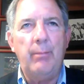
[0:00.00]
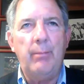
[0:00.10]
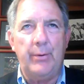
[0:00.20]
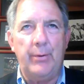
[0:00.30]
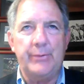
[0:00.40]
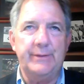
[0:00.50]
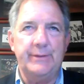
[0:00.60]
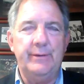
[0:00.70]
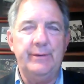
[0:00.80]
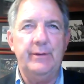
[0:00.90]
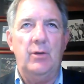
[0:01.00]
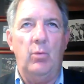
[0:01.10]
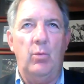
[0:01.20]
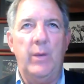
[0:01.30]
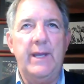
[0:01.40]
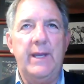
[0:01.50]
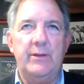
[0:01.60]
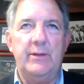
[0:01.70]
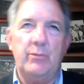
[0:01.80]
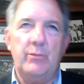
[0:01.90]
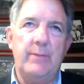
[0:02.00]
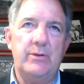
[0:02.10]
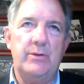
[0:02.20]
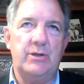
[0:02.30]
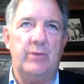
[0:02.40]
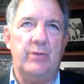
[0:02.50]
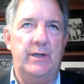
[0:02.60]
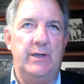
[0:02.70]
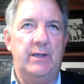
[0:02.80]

person win in the Arabian show ring?